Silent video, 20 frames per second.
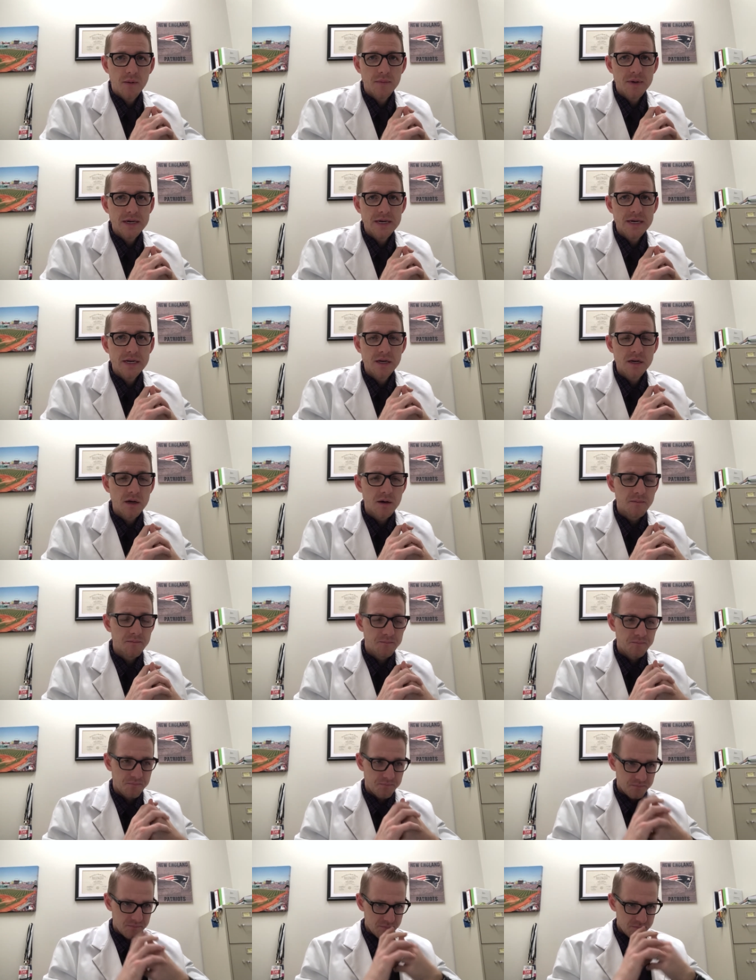in
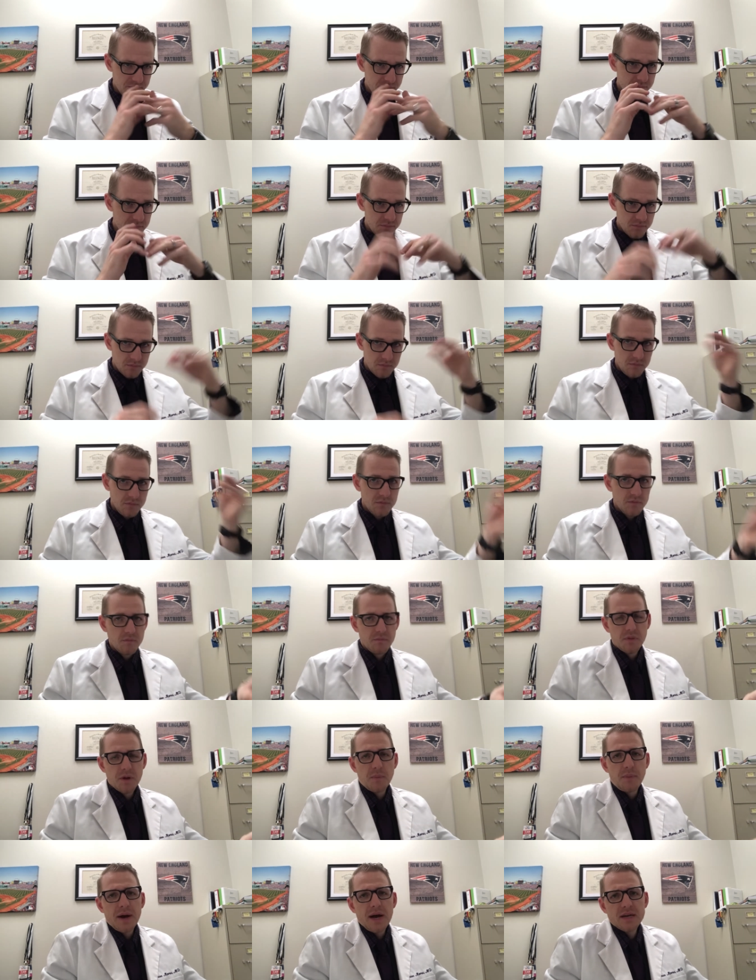
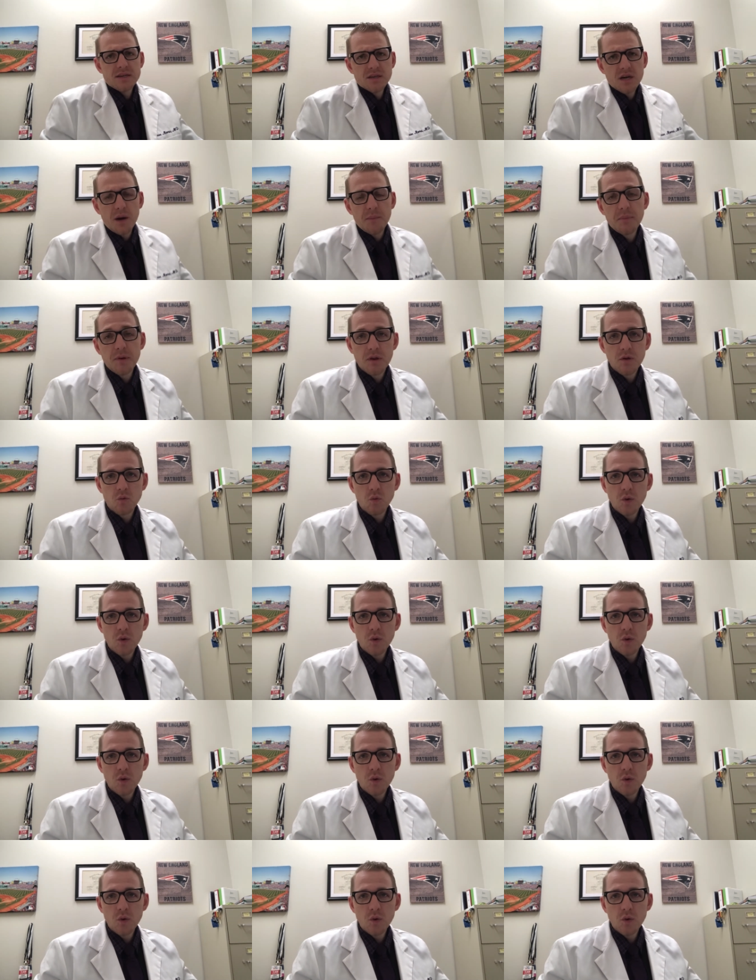the past couple of